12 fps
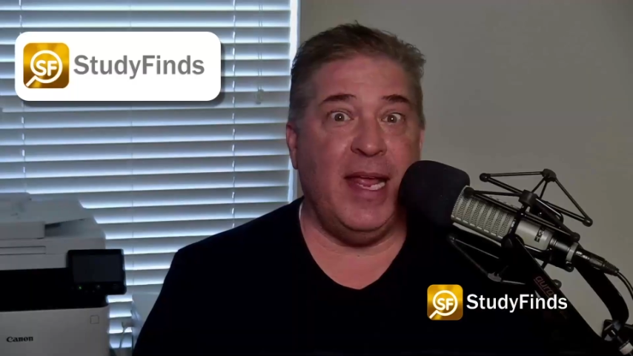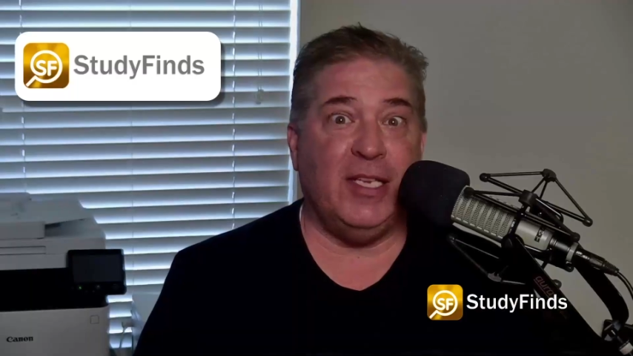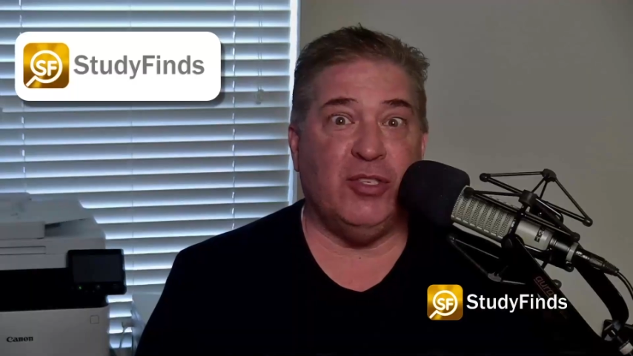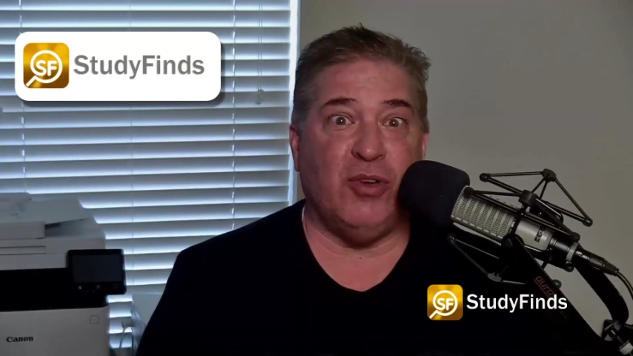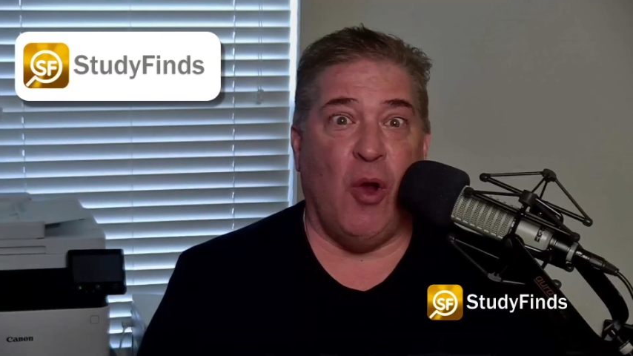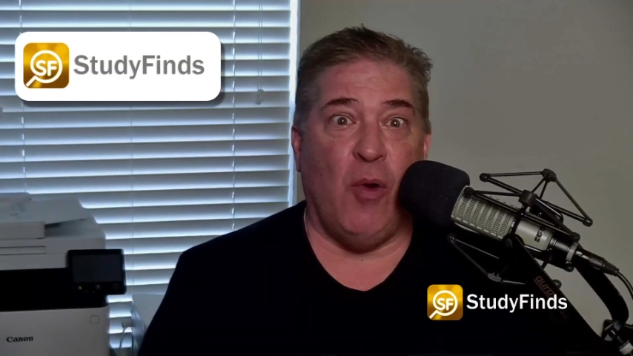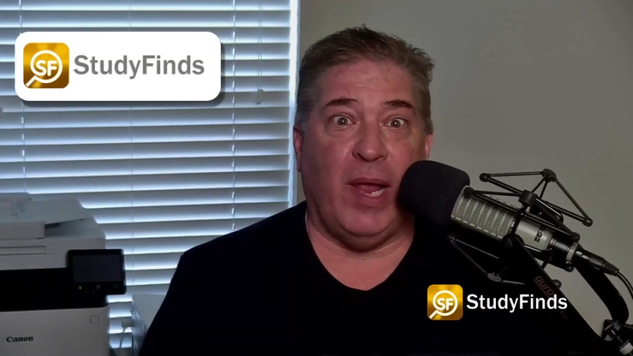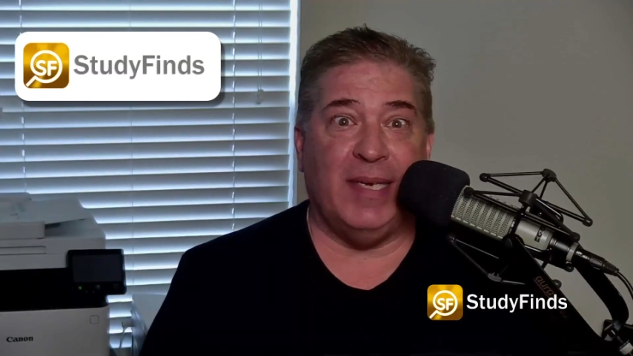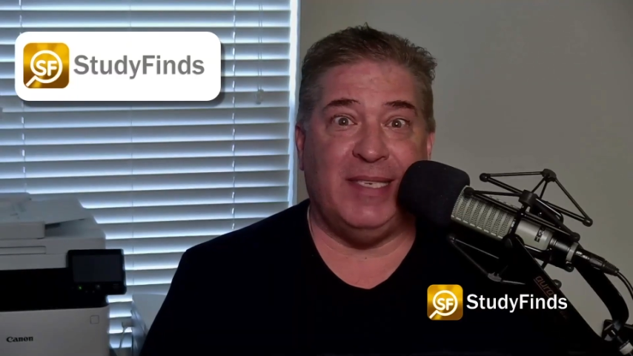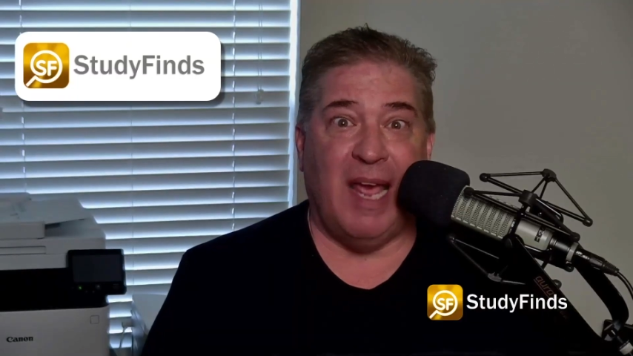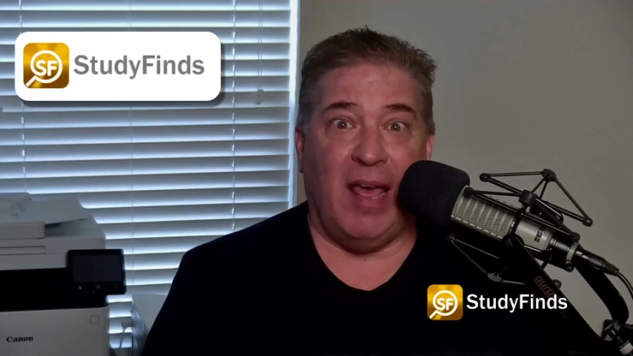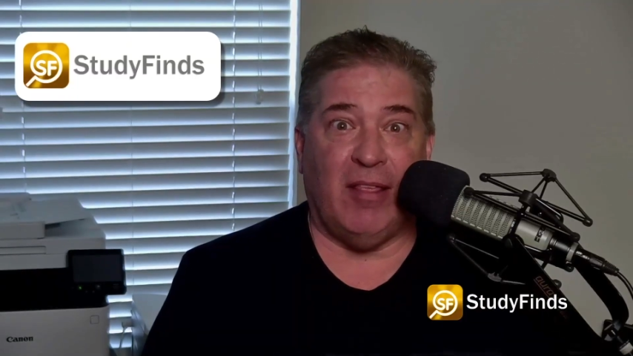heat stroke
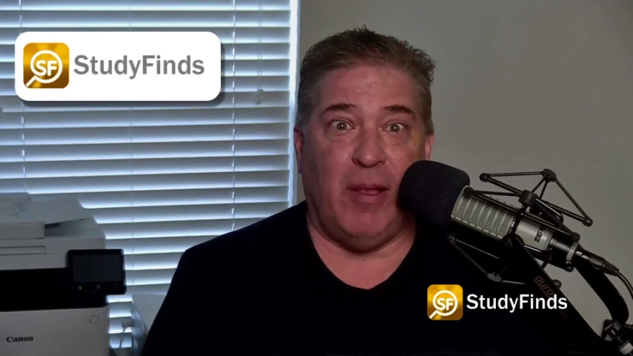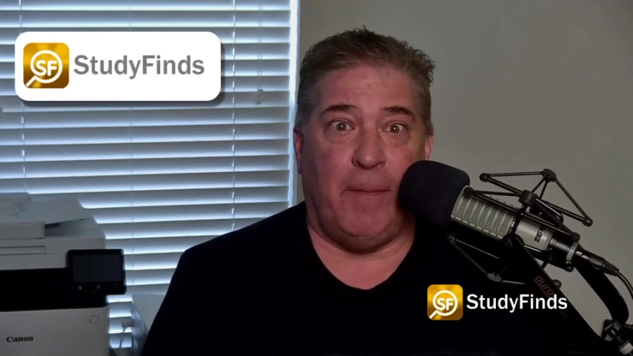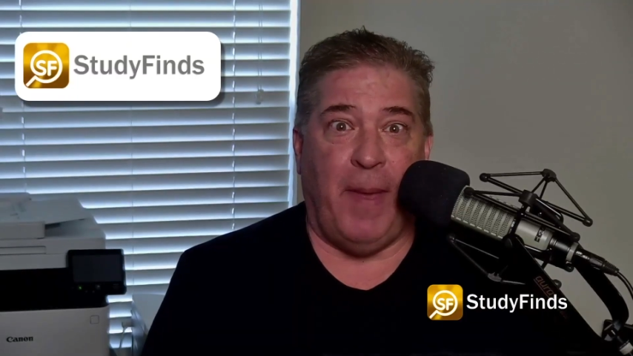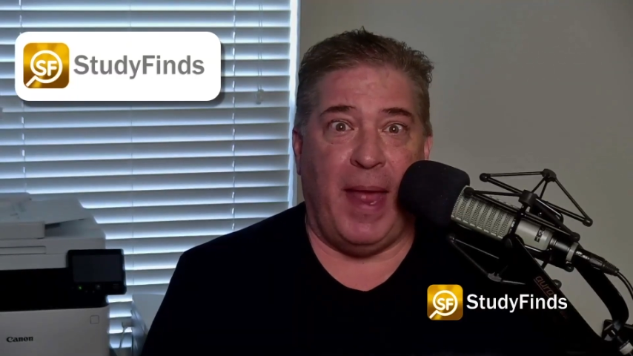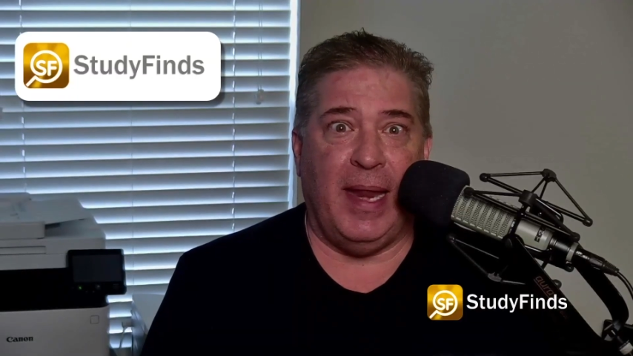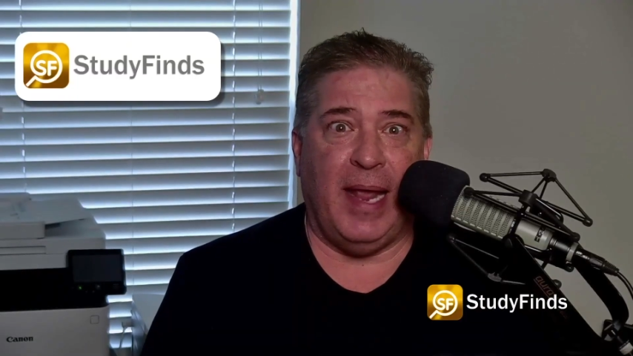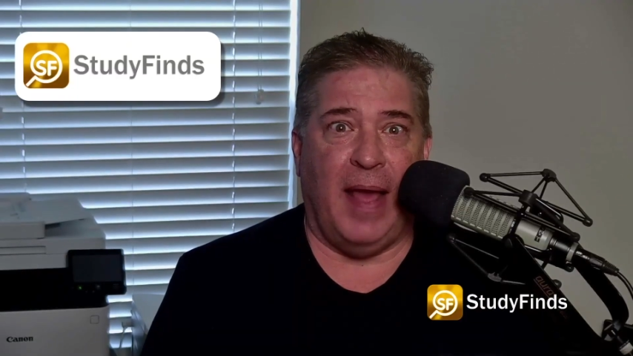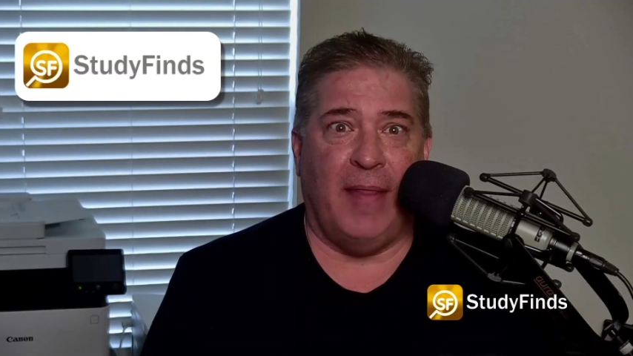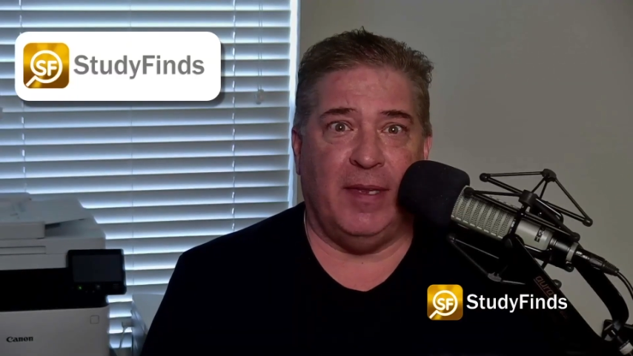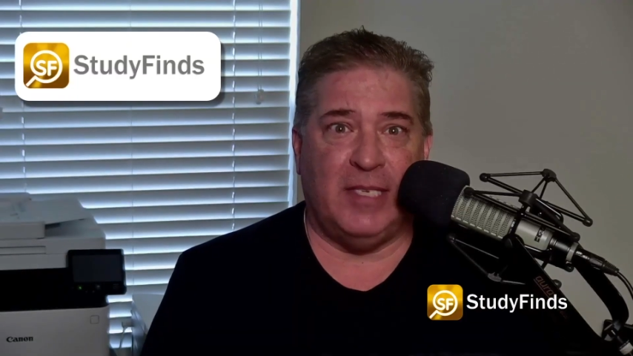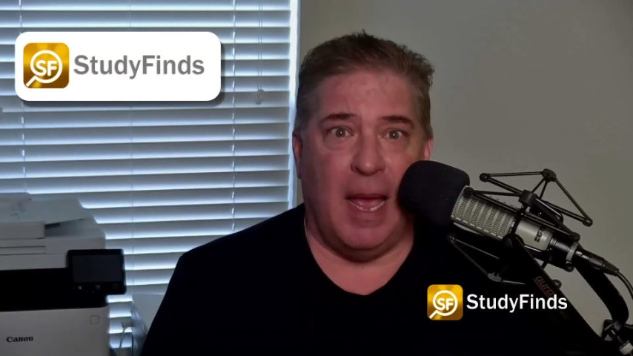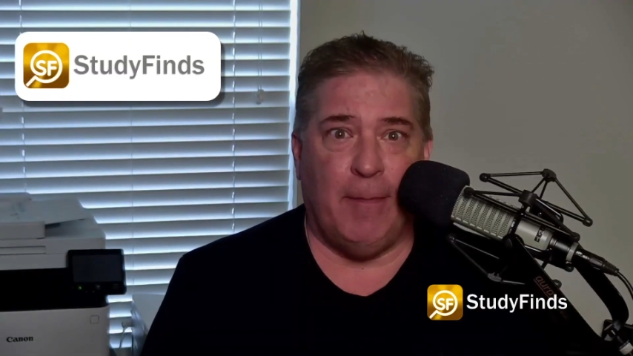and death depending on
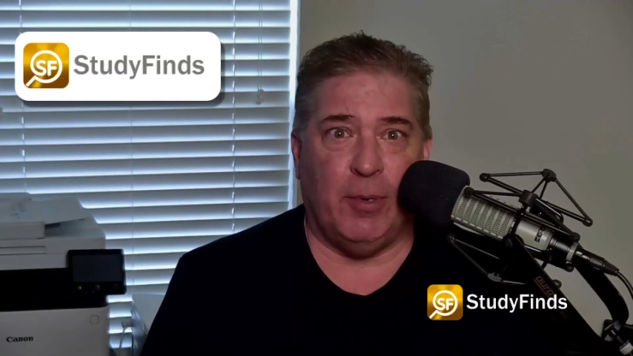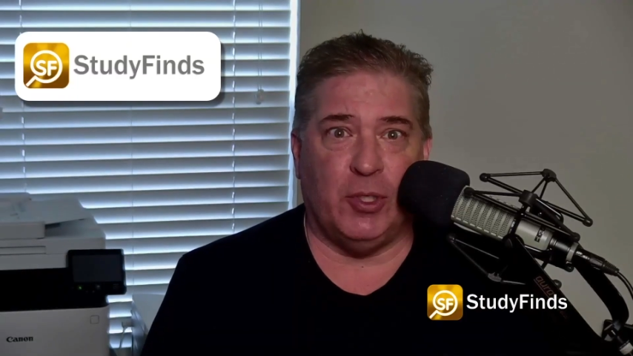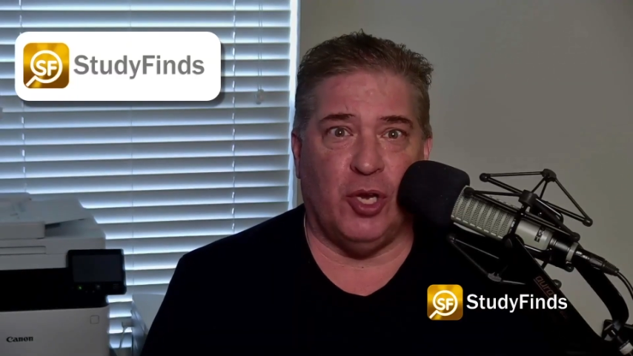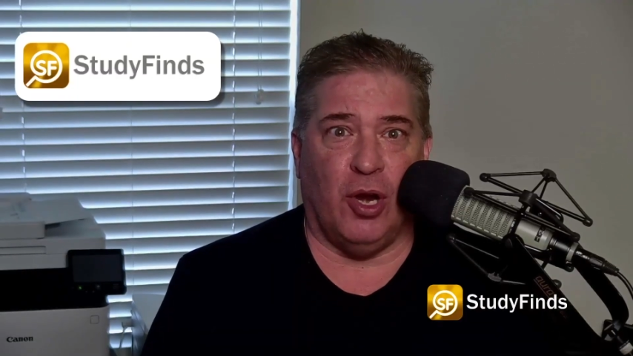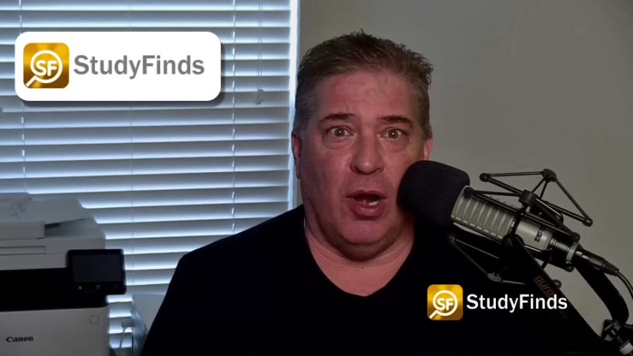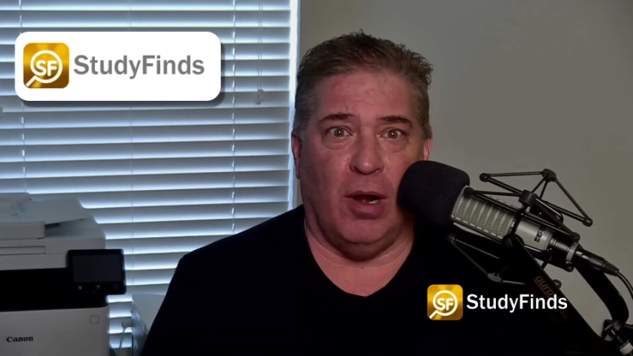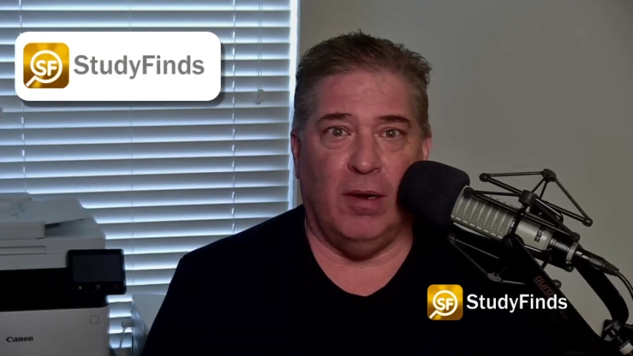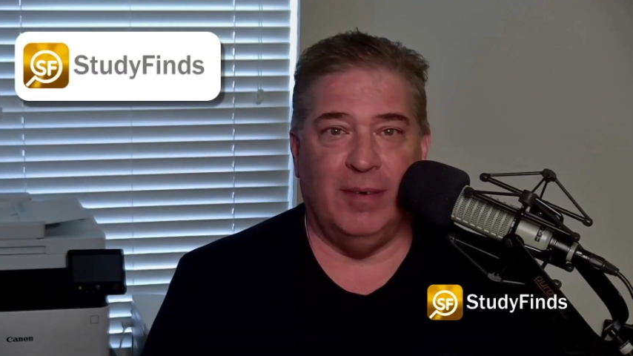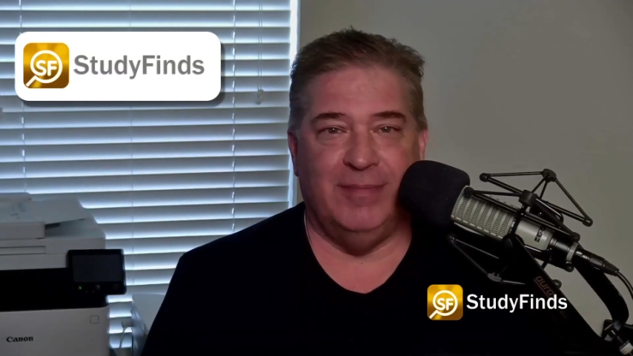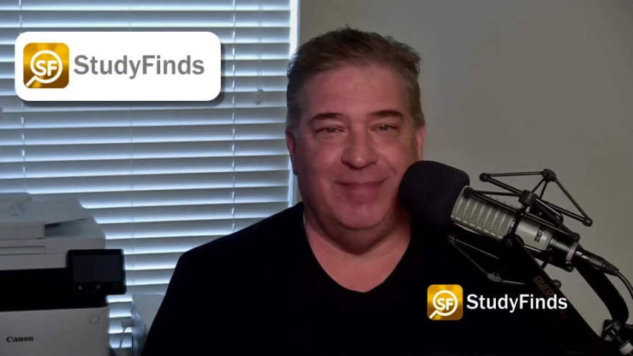the temperature.